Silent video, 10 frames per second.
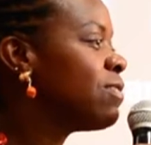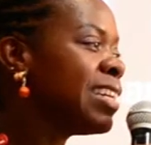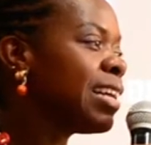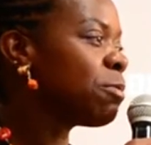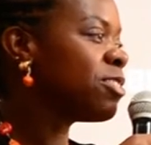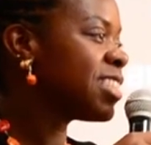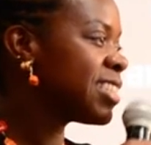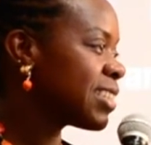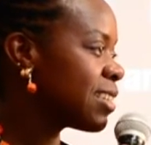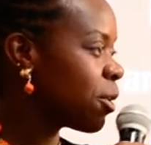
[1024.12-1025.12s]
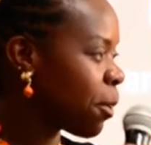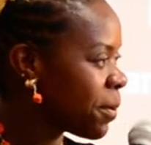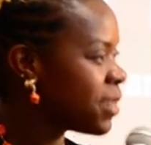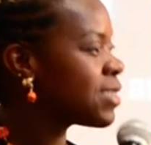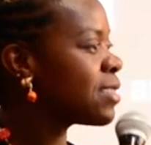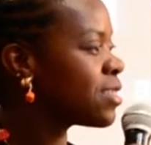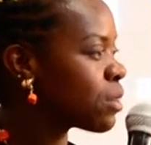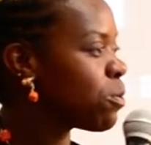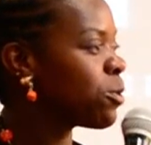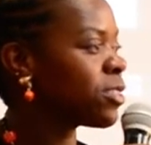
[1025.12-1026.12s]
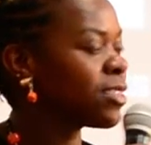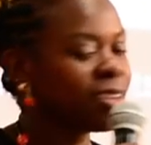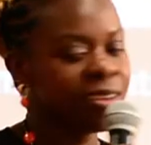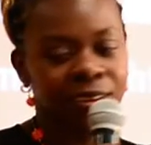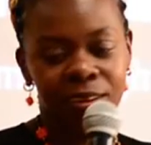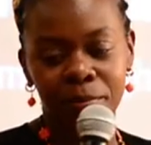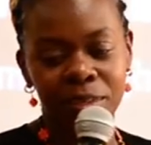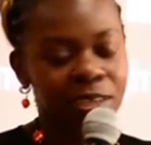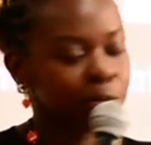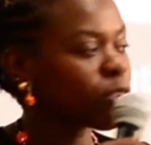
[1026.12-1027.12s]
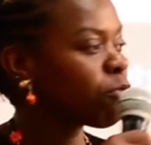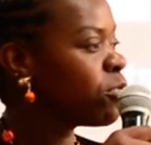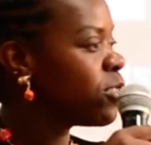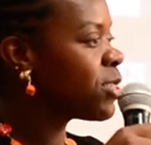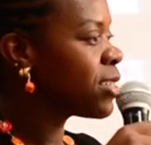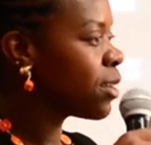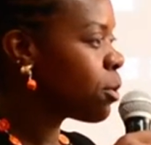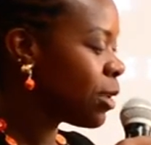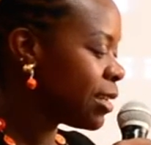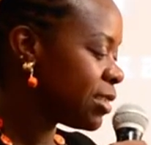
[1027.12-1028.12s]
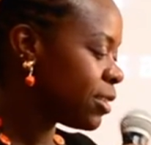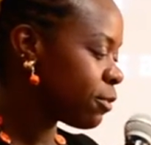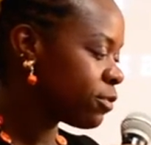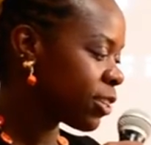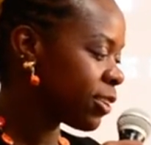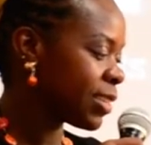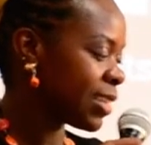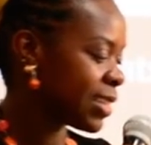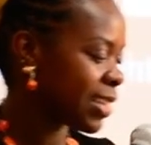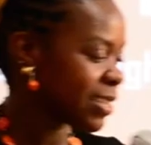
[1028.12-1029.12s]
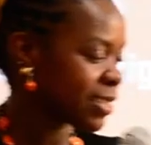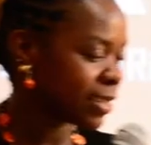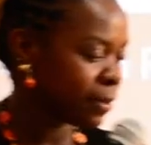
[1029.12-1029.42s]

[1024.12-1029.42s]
really appreciated the comments and the support in terms of producing the quality of journal that there is.